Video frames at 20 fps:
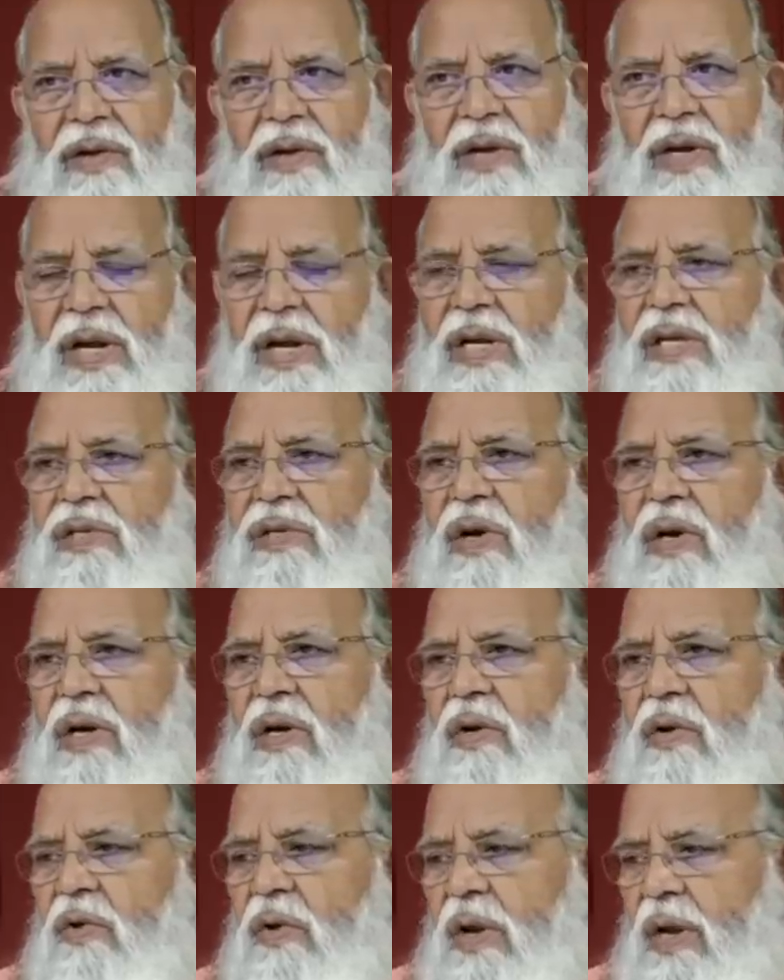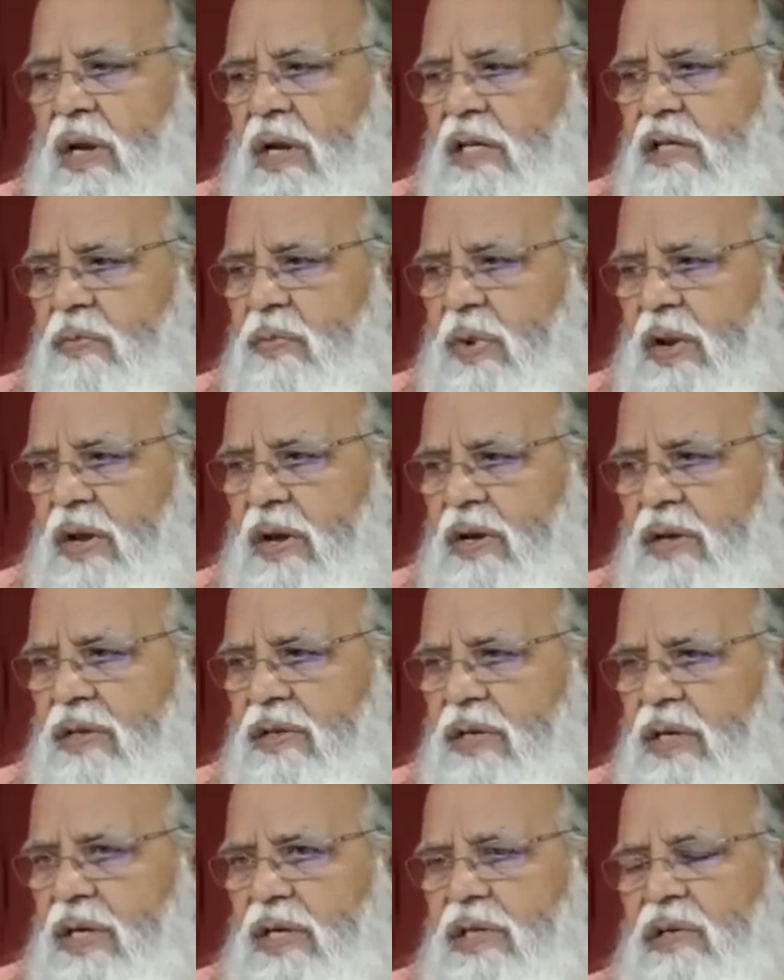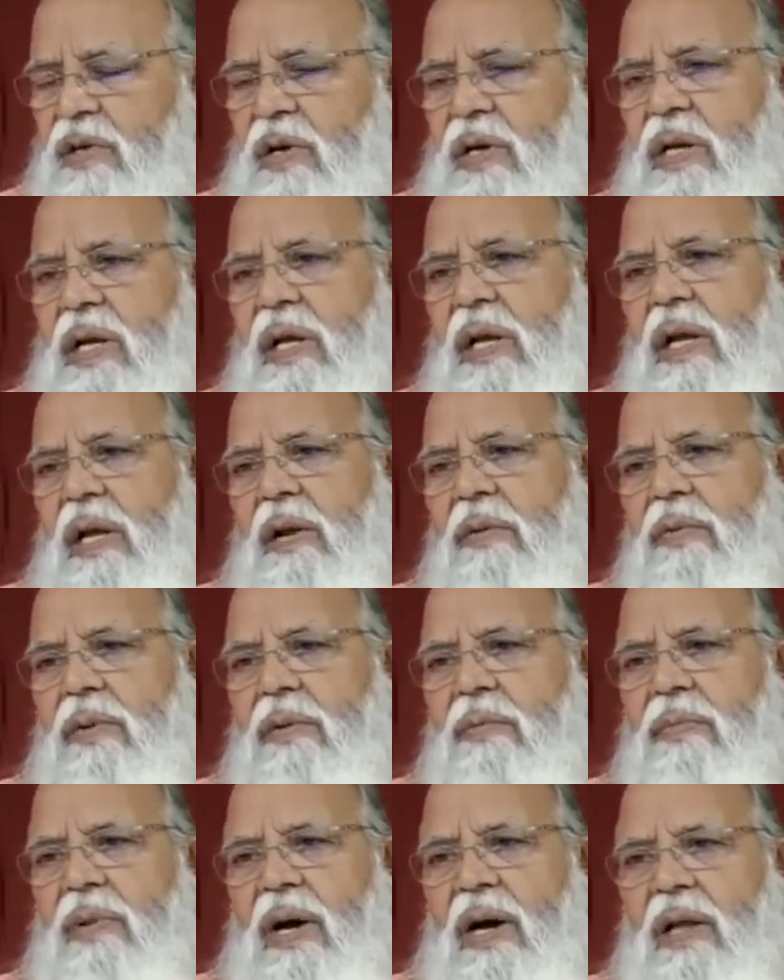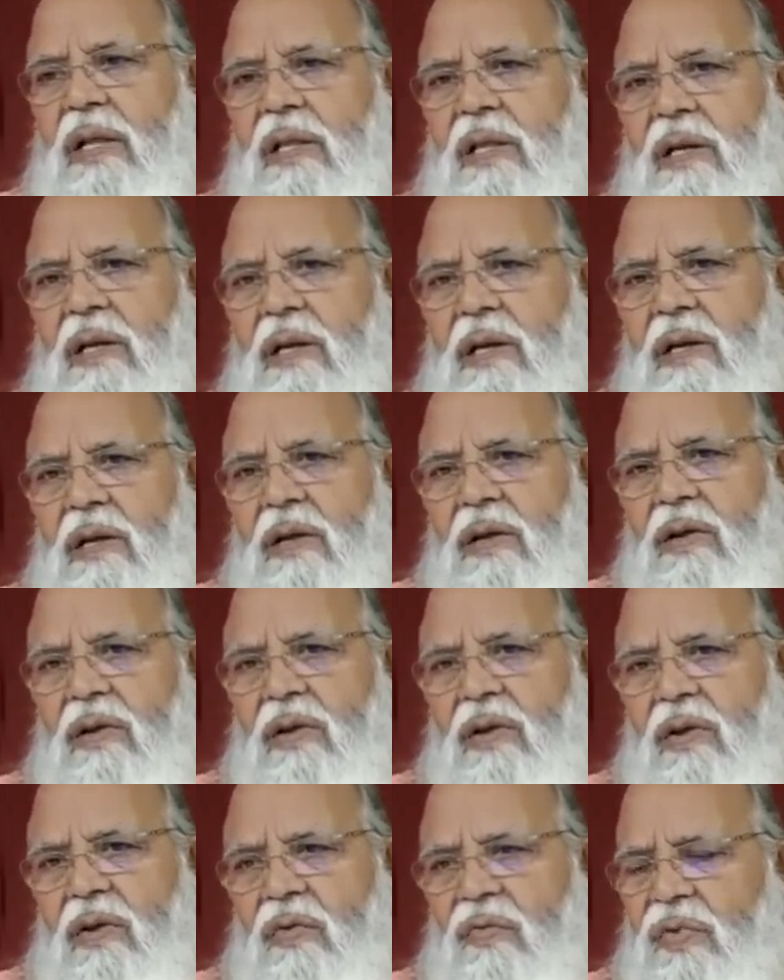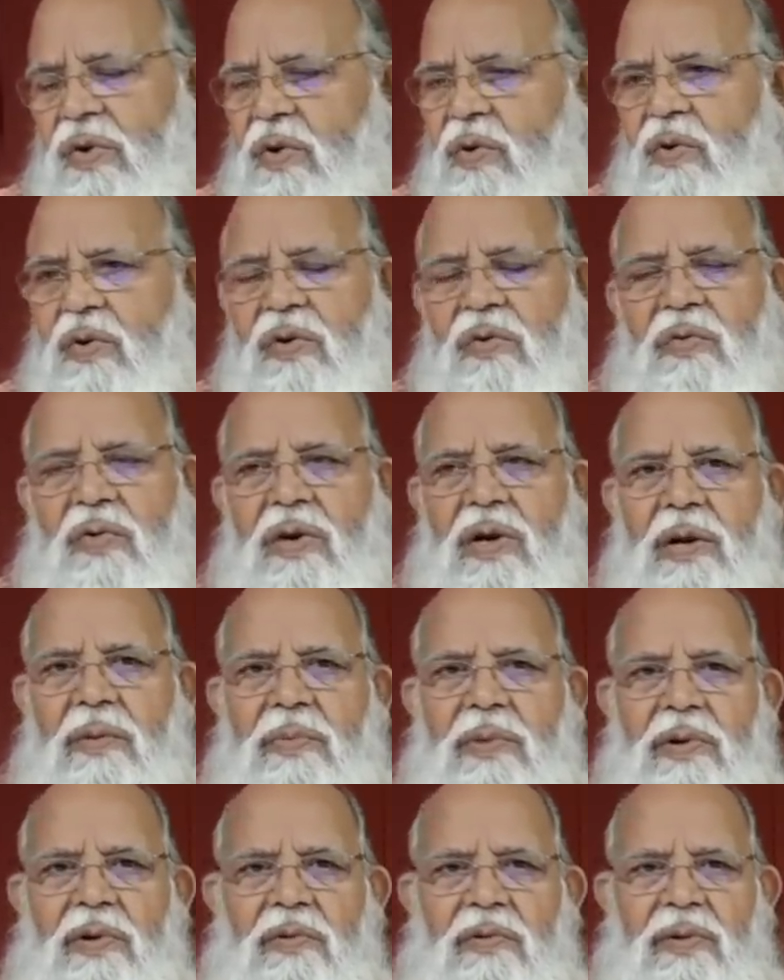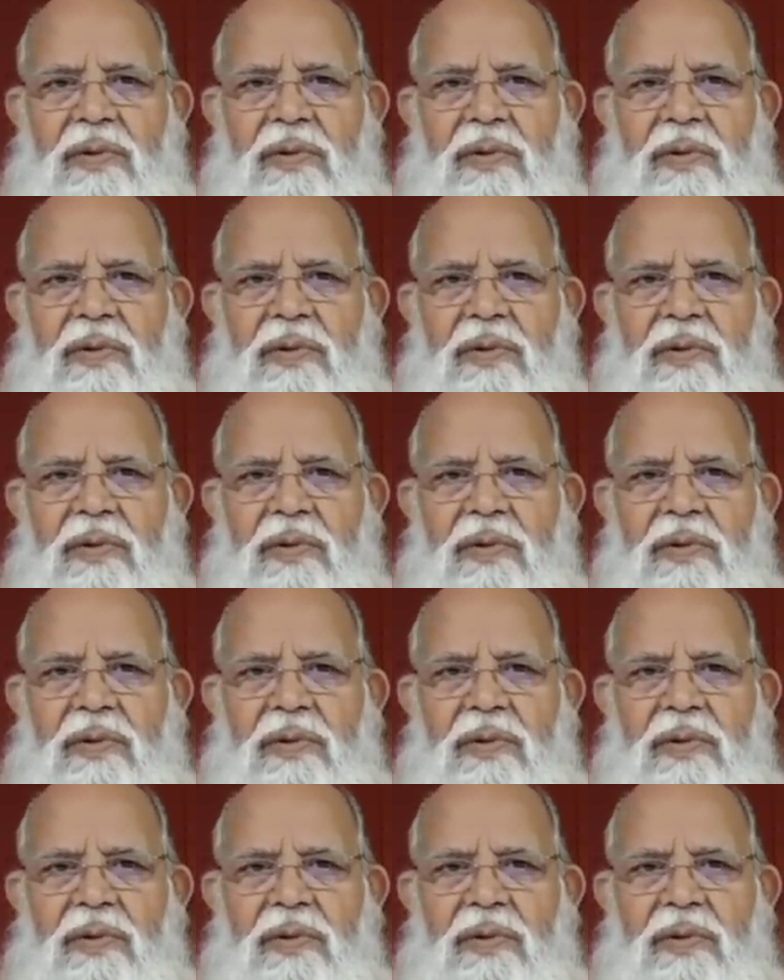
He is not doing his prayers. He is not taking even bath. We don't know what happened